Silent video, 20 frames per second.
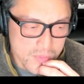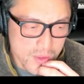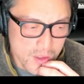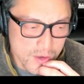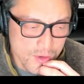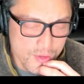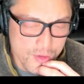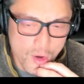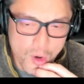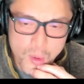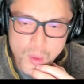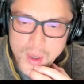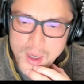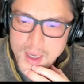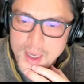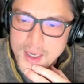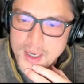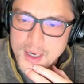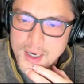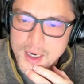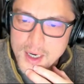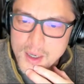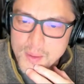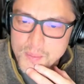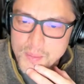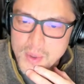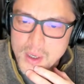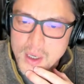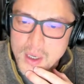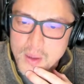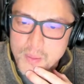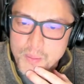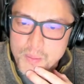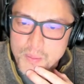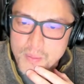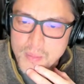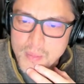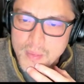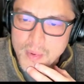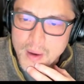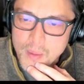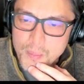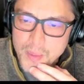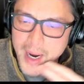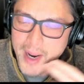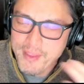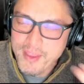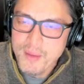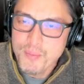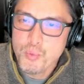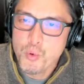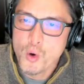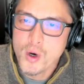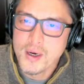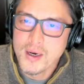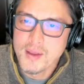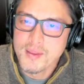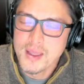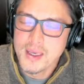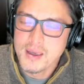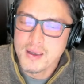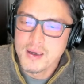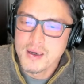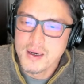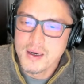So but at that point, I think